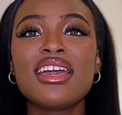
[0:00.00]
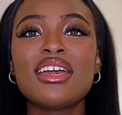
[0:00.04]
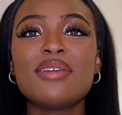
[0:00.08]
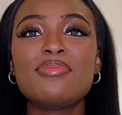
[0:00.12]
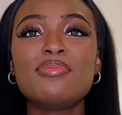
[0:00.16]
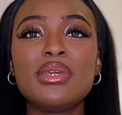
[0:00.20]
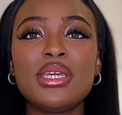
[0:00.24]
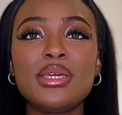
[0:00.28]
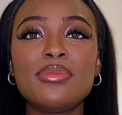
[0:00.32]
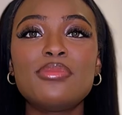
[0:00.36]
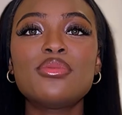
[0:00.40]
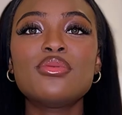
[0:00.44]

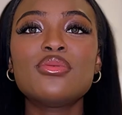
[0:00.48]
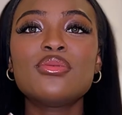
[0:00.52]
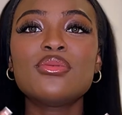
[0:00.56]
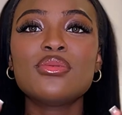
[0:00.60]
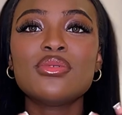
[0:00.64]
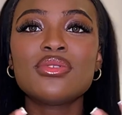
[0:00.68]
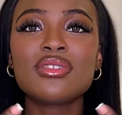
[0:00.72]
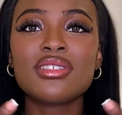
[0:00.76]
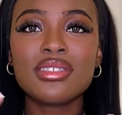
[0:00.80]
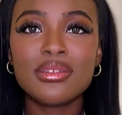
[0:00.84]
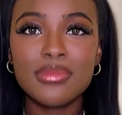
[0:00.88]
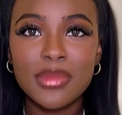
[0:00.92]
people
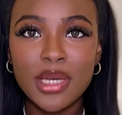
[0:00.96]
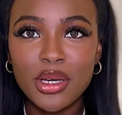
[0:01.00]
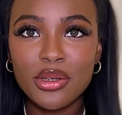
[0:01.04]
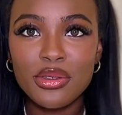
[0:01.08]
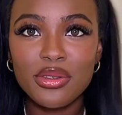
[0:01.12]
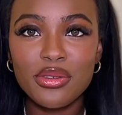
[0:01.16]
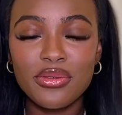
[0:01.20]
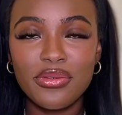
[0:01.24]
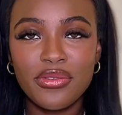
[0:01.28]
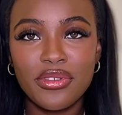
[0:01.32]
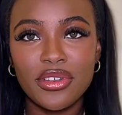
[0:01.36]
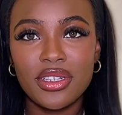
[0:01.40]
smell
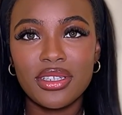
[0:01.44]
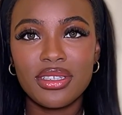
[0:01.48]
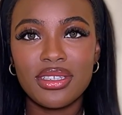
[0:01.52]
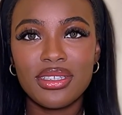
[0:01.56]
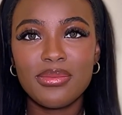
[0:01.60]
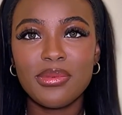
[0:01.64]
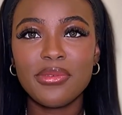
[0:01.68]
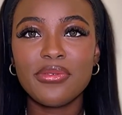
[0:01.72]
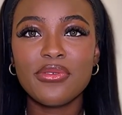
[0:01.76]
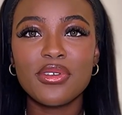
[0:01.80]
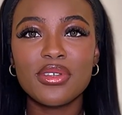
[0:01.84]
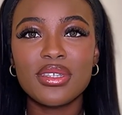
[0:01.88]
you first
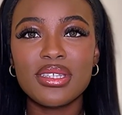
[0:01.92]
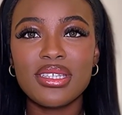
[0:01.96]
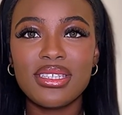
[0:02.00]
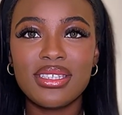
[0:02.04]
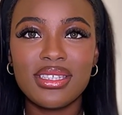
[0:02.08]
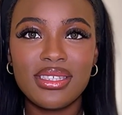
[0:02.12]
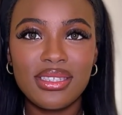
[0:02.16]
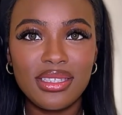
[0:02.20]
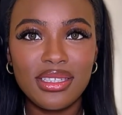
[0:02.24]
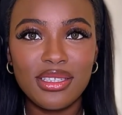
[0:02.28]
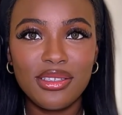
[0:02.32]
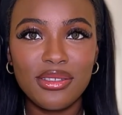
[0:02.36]
before they
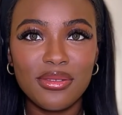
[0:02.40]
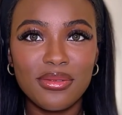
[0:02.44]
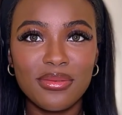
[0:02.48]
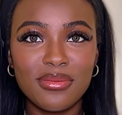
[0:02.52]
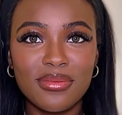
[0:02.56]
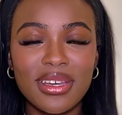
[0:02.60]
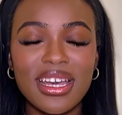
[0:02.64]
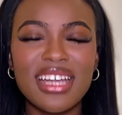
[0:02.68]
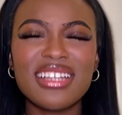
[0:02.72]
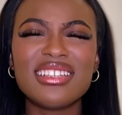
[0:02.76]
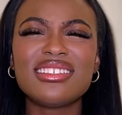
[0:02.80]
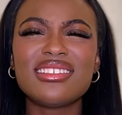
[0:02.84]
see you,
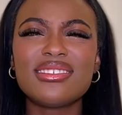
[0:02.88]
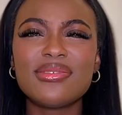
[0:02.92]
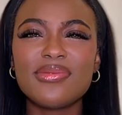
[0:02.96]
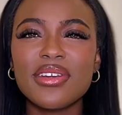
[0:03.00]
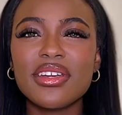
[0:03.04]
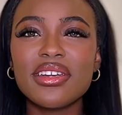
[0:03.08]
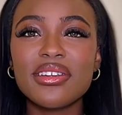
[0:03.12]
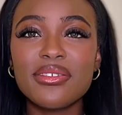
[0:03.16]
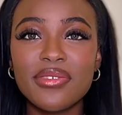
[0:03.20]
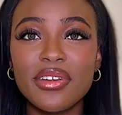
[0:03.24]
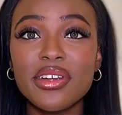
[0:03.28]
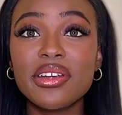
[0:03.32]
and it's
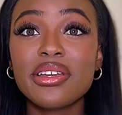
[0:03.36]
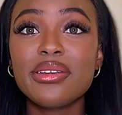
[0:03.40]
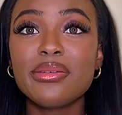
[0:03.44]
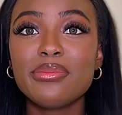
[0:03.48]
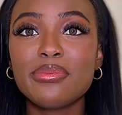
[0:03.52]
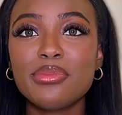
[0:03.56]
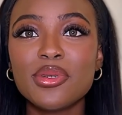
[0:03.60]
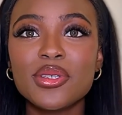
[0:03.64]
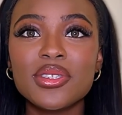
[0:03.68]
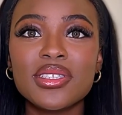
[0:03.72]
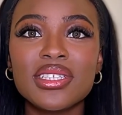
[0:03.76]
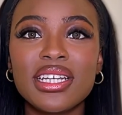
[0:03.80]
very, very
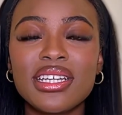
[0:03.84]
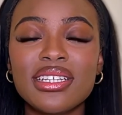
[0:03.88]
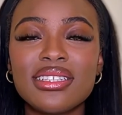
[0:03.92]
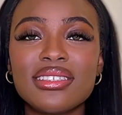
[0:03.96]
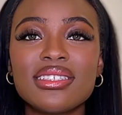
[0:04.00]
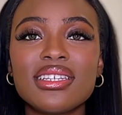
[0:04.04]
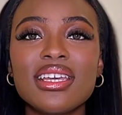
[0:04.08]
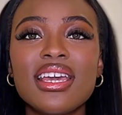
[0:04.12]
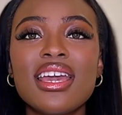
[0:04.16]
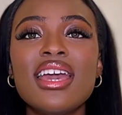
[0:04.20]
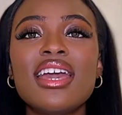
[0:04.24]
important.